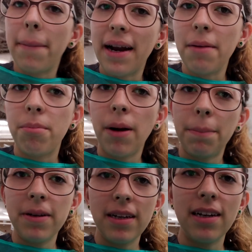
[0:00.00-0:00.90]
But I'm
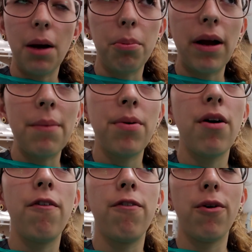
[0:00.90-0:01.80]
prepping a prep
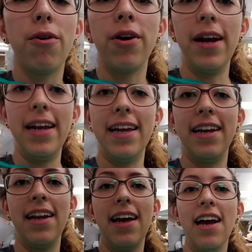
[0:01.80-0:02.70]
for
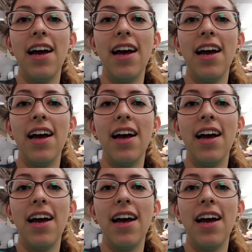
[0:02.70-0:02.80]
an